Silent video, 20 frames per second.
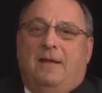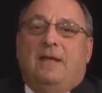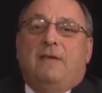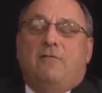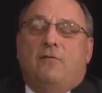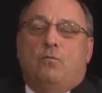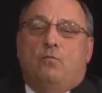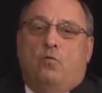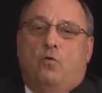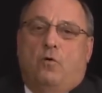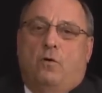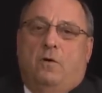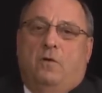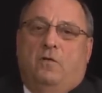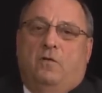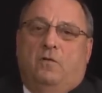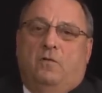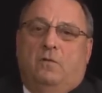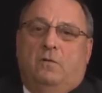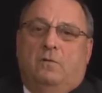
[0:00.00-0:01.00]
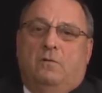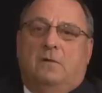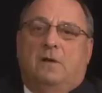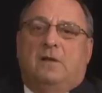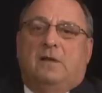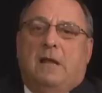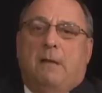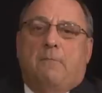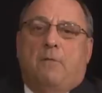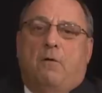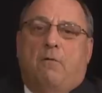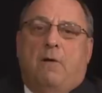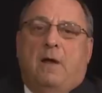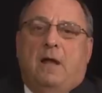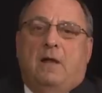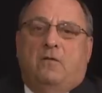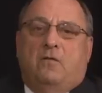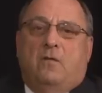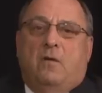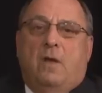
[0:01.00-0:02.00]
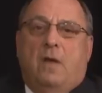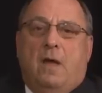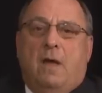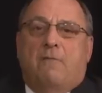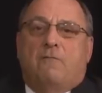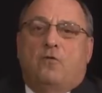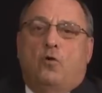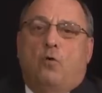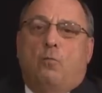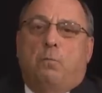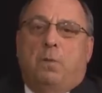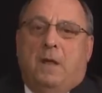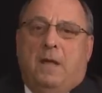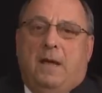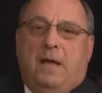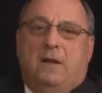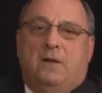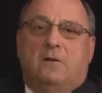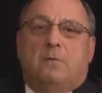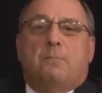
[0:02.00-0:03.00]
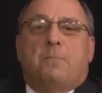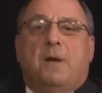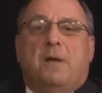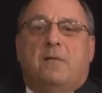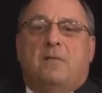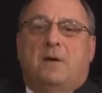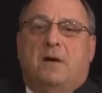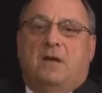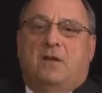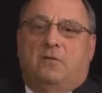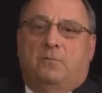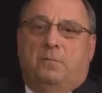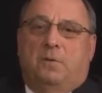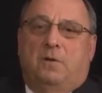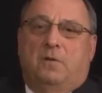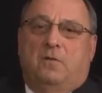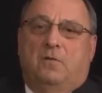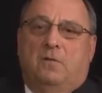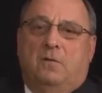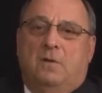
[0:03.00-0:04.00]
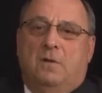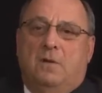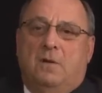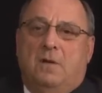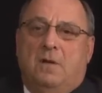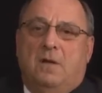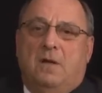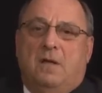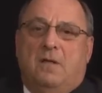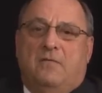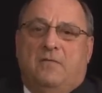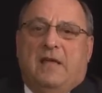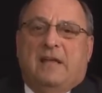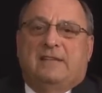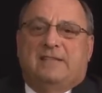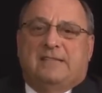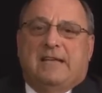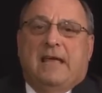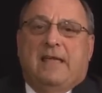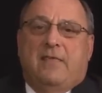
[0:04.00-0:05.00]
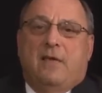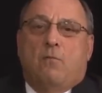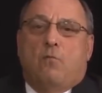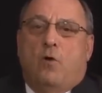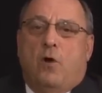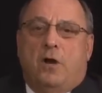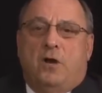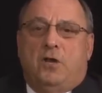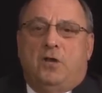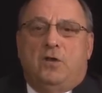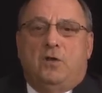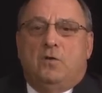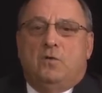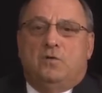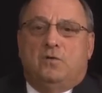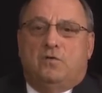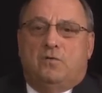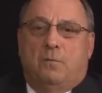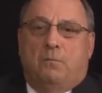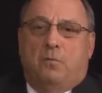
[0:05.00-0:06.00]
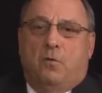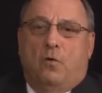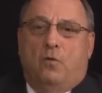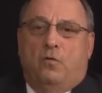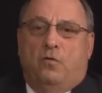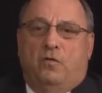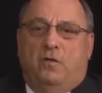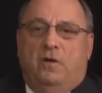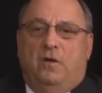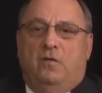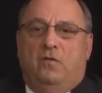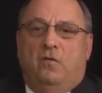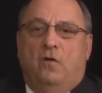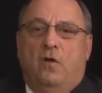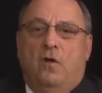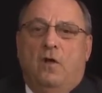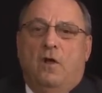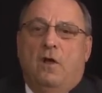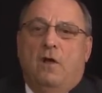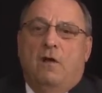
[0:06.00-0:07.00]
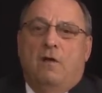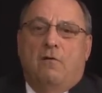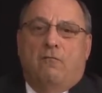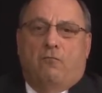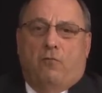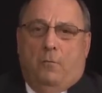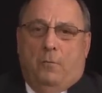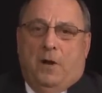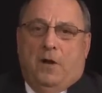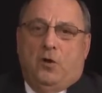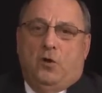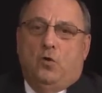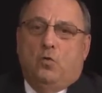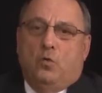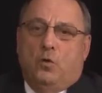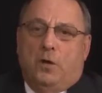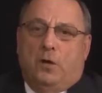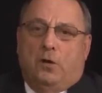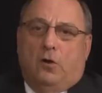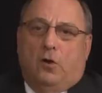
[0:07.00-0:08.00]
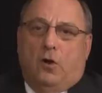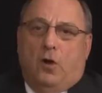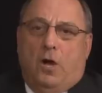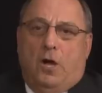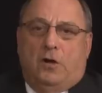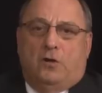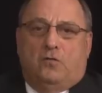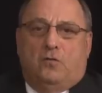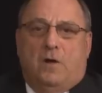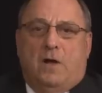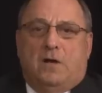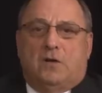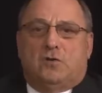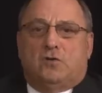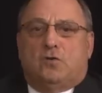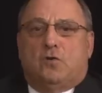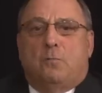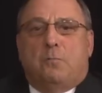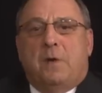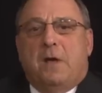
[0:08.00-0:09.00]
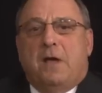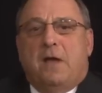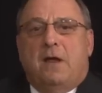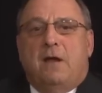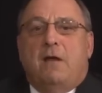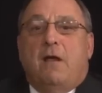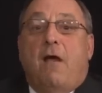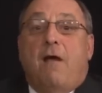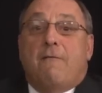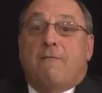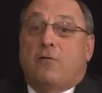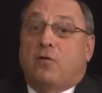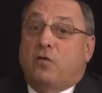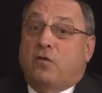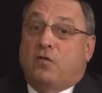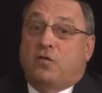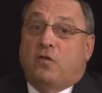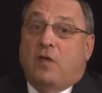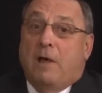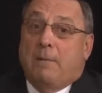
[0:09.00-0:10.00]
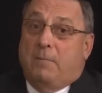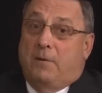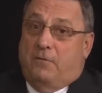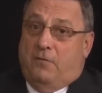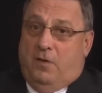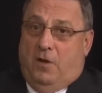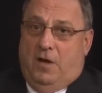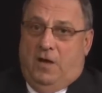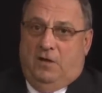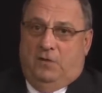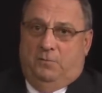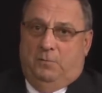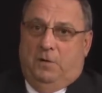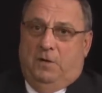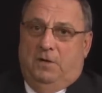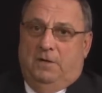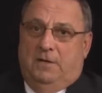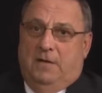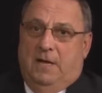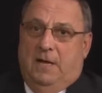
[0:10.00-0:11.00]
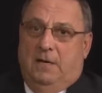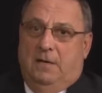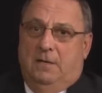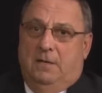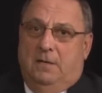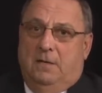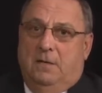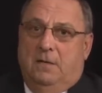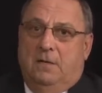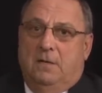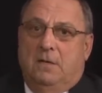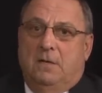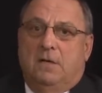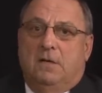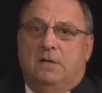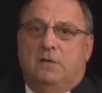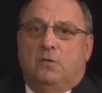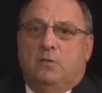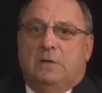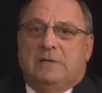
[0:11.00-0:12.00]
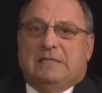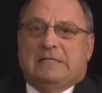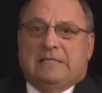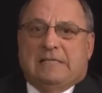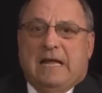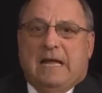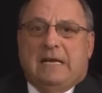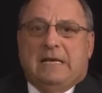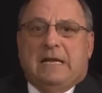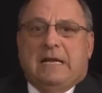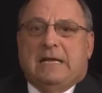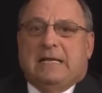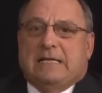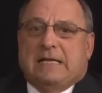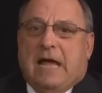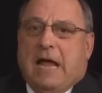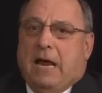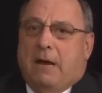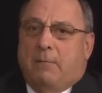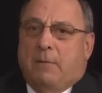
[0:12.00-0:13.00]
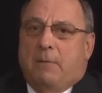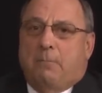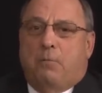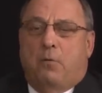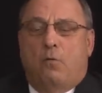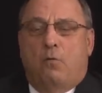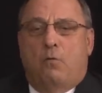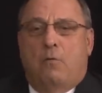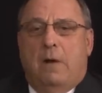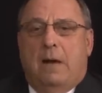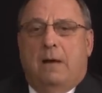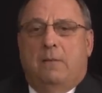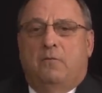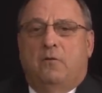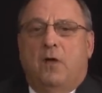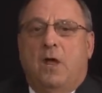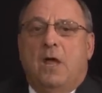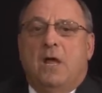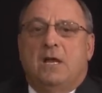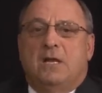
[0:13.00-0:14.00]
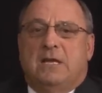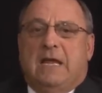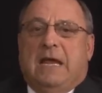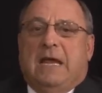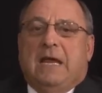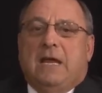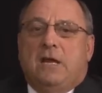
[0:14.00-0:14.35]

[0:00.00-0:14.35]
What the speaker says: Even worse, the Democrats have no plan to pay the hospitals. They say they want to use the proceeds from a new liquor contracts to pay for some of the hospital debt, to extend entitlement programs, to